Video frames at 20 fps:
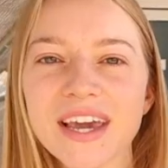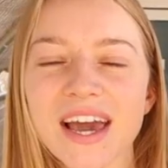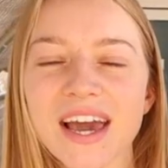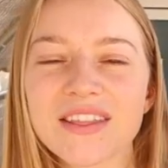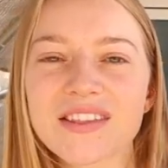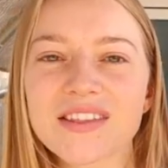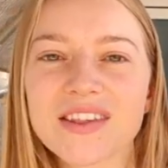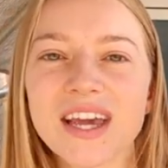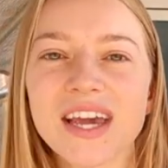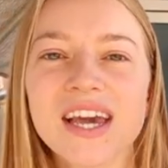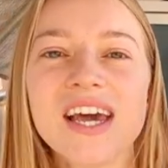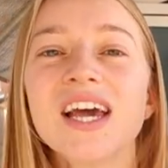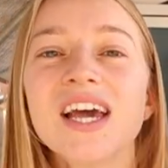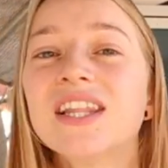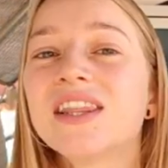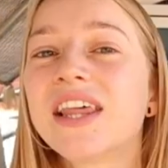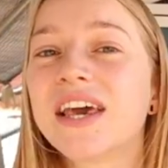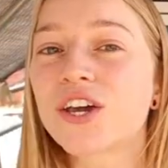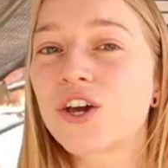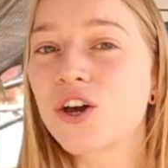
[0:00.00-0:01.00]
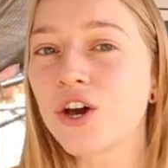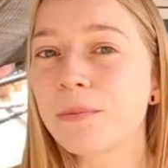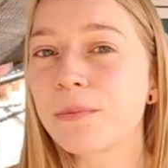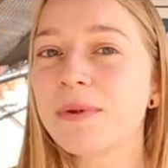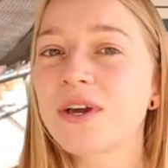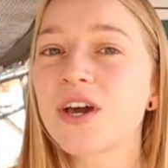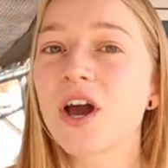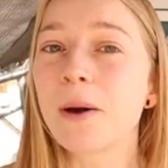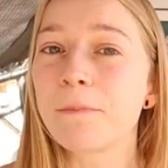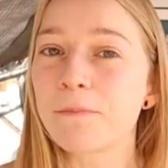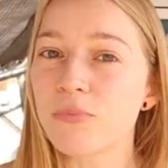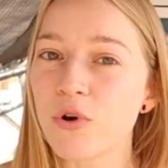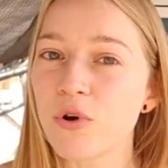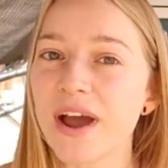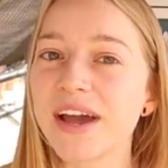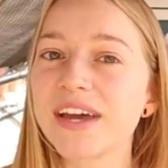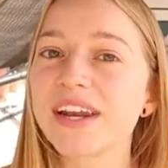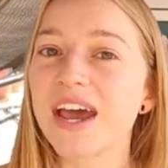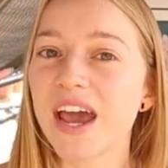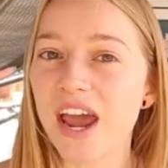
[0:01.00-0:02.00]
can't see, they could become
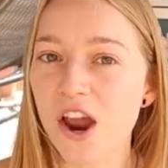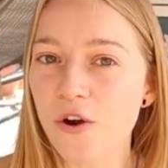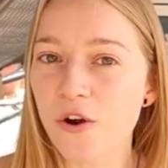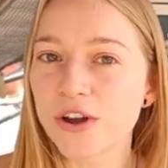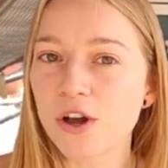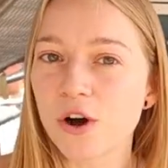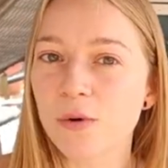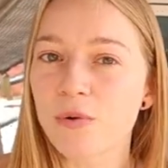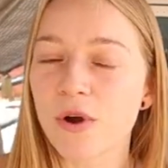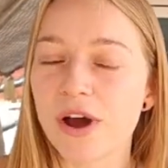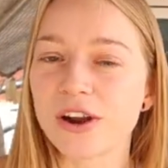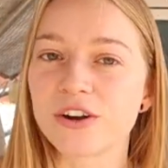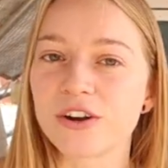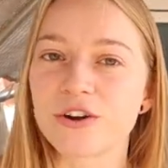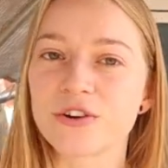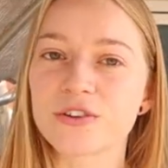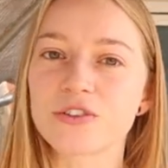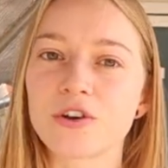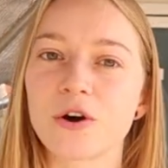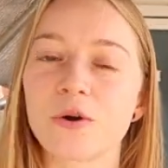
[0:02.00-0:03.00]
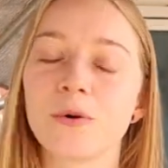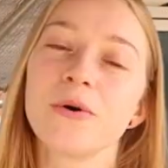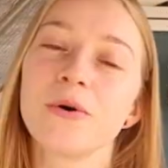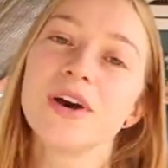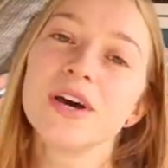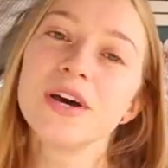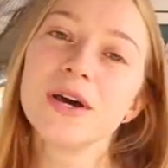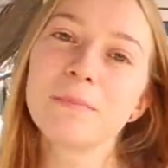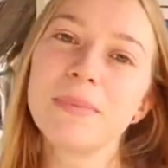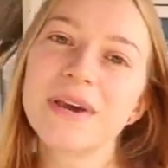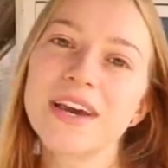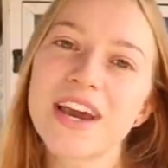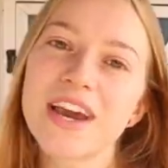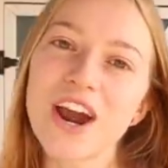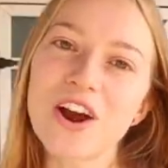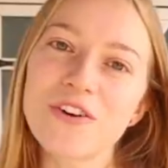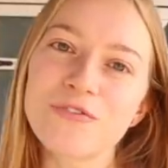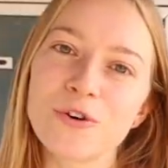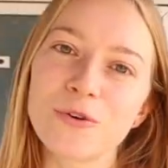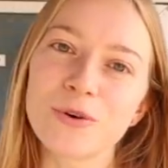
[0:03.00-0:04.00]
prey to aerial predators. So be
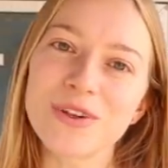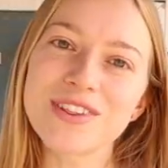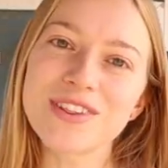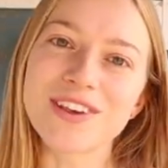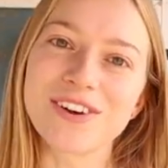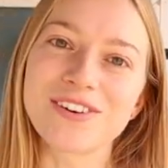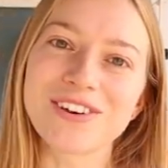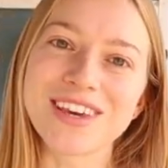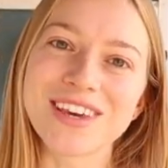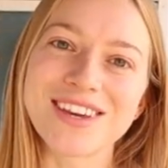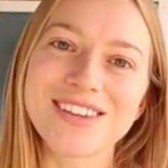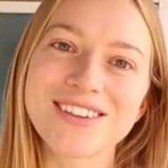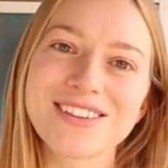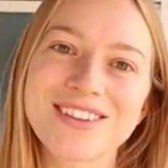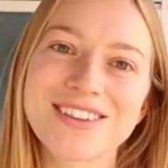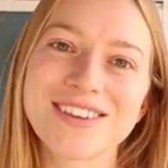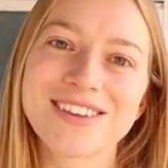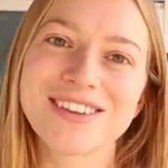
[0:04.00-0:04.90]
careful with silkies.